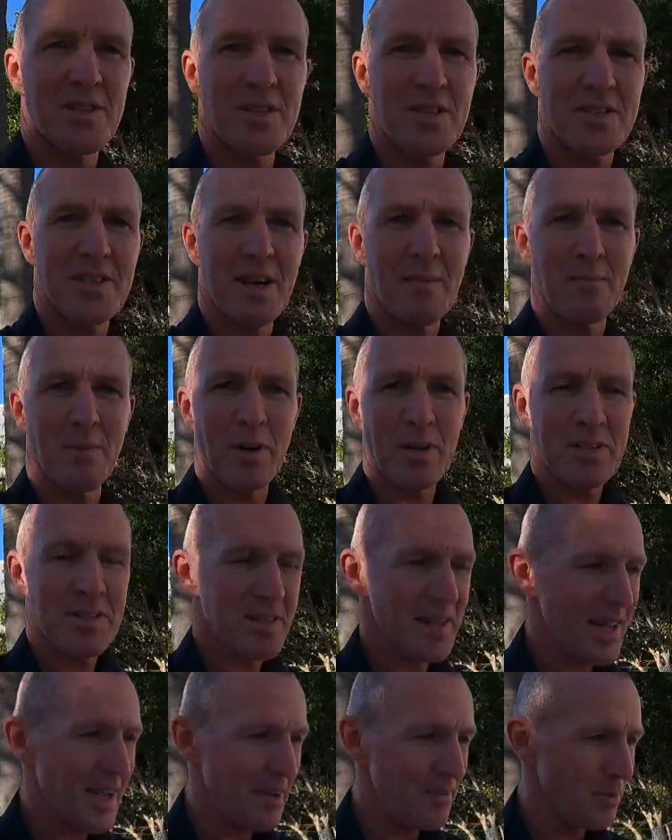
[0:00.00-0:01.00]
are just
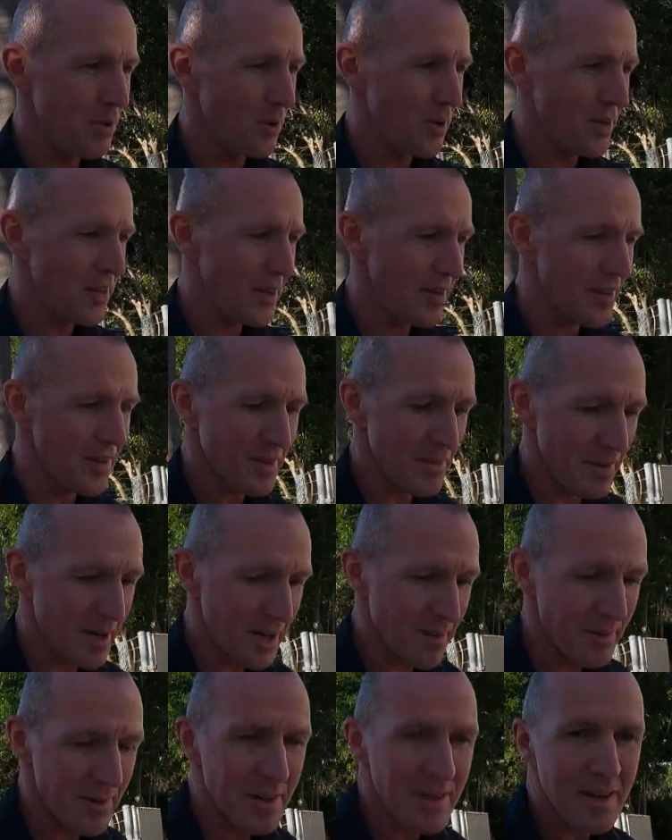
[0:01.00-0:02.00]
unboxing the outboard in there at the
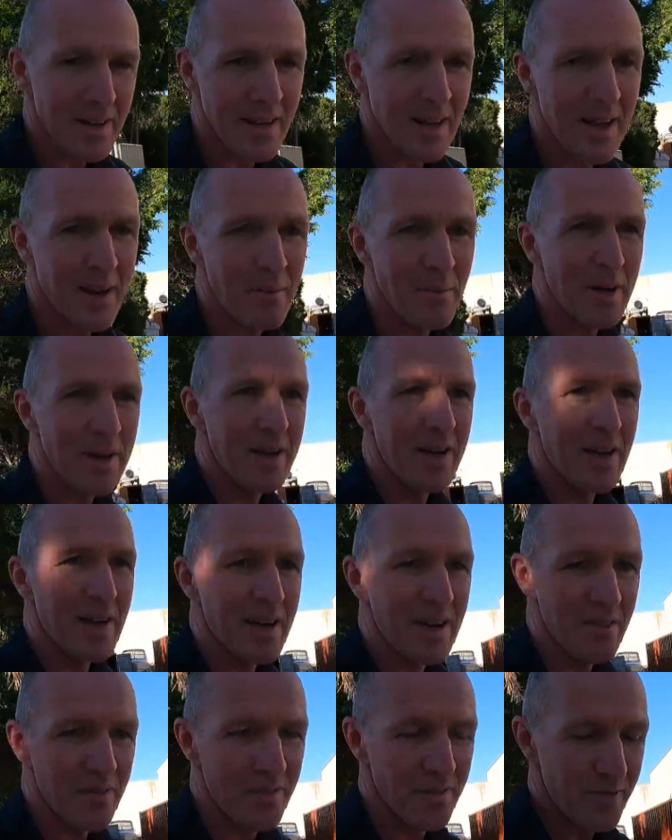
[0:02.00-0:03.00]
moment, and we're going
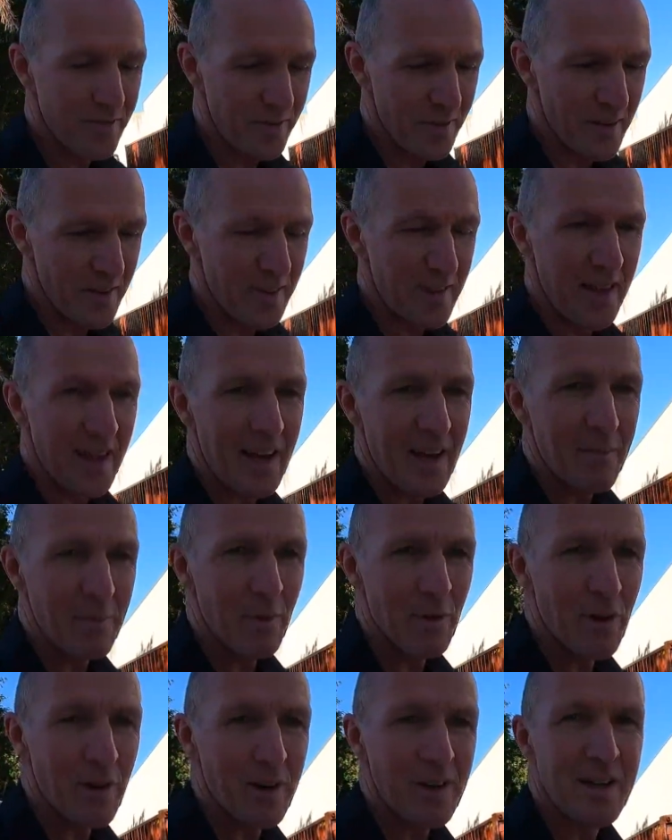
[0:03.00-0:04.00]
to fit the
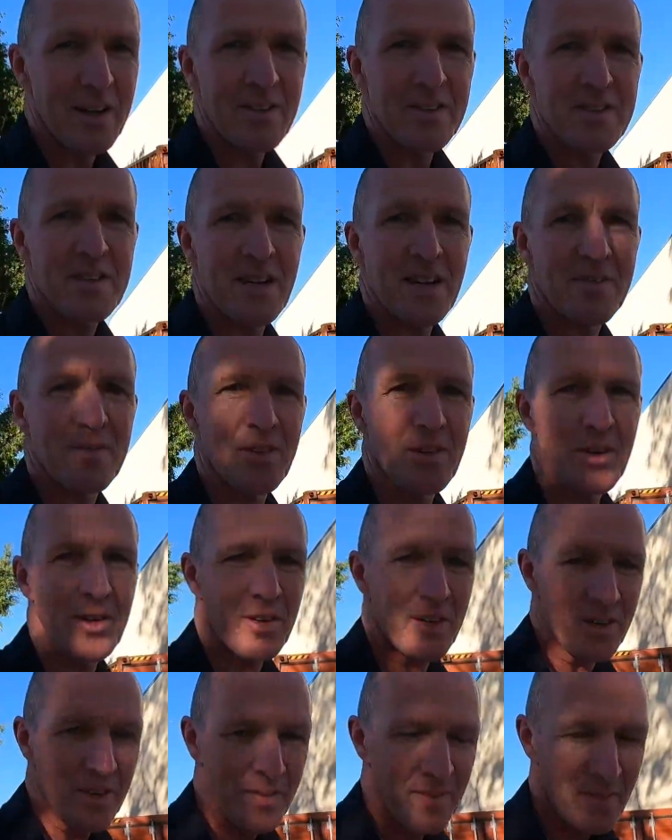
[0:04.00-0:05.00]
outboard on here this
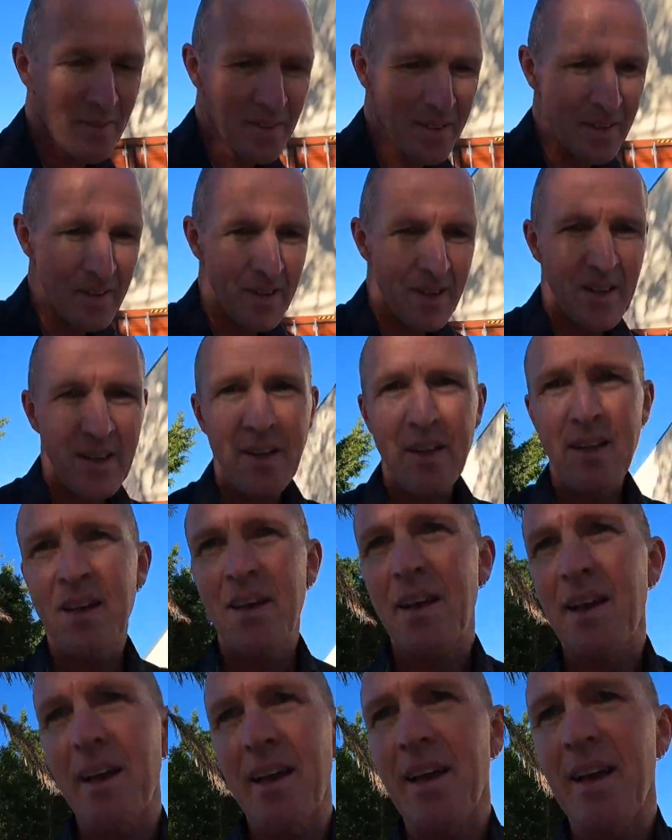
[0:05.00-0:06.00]
afternoon.
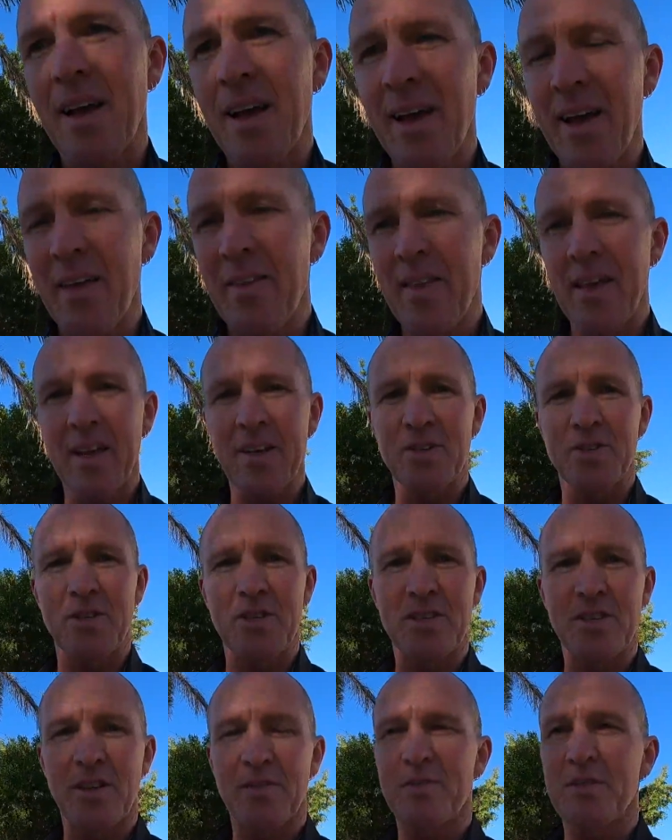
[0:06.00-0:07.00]
And then
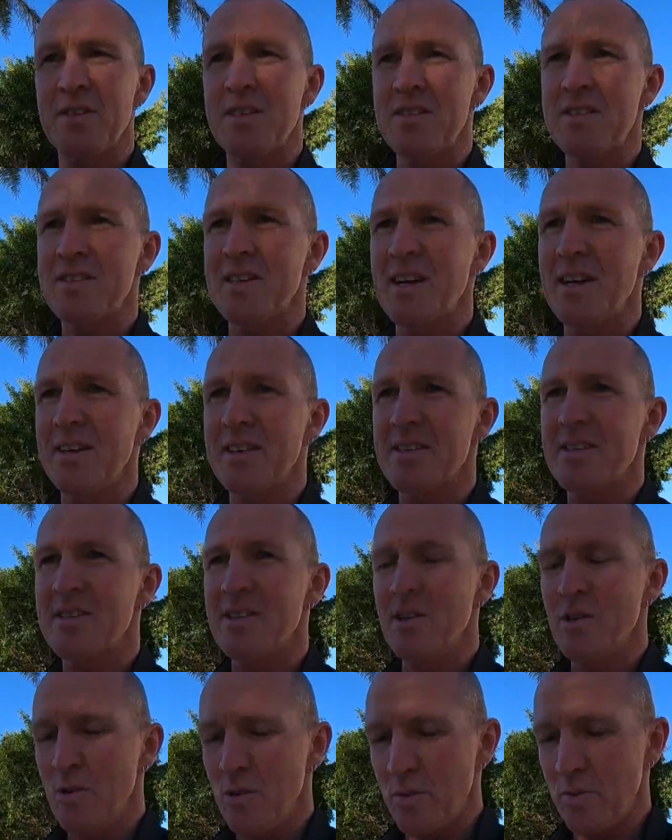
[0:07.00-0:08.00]
she's off to the stainless
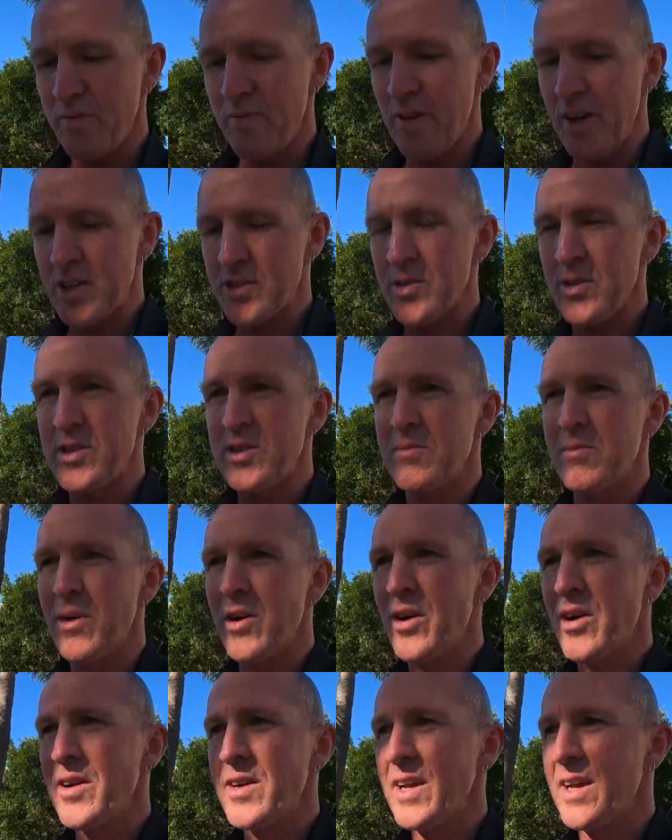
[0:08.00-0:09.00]
steel factory
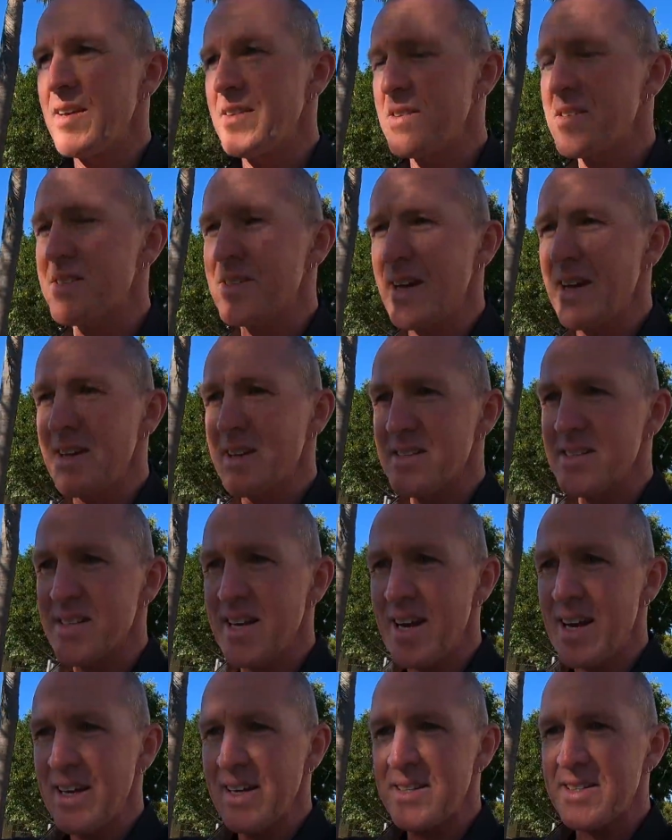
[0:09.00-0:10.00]
tomorrow to get the stainless
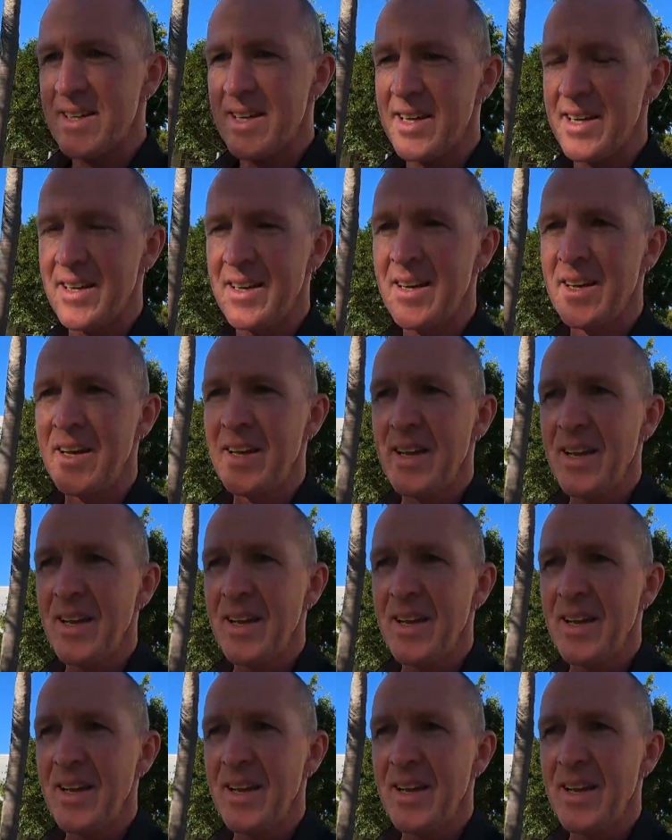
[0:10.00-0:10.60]
target done,